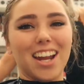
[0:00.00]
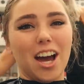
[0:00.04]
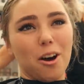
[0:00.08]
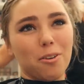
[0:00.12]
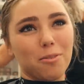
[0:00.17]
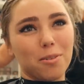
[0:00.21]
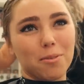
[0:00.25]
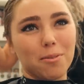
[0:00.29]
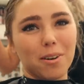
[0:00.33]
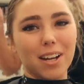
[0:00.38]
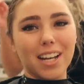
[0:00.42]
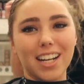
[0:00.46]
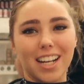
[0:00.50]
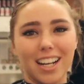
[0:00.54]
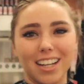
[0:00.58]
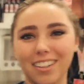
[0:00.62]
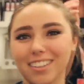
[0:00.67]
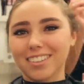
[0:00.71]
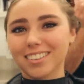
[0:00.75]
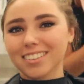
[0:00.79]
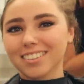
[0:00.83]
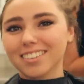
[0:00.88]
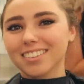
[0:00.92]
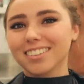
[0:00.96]
we now we're
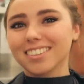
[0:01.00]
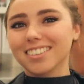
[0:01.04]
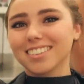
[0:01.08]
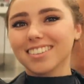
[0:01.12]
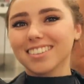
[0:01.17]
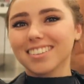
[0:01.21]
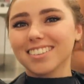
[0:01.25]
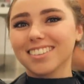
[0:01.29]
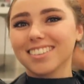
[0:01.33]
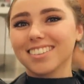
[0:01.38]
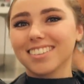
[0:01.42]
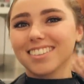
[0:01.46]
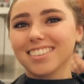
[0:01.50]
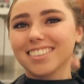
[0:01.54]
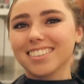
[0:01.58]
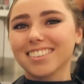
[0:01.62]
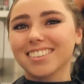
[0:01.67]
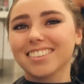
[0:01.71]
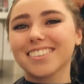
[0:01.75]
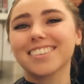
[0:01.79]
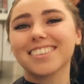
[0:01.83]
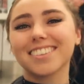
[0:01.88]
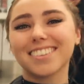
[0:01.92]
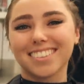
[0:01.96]
waiting. filling the hair.
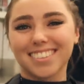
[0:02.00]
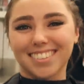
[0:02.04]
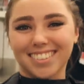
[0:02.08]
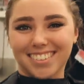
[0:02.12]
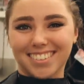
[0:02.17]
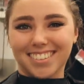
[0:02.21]
When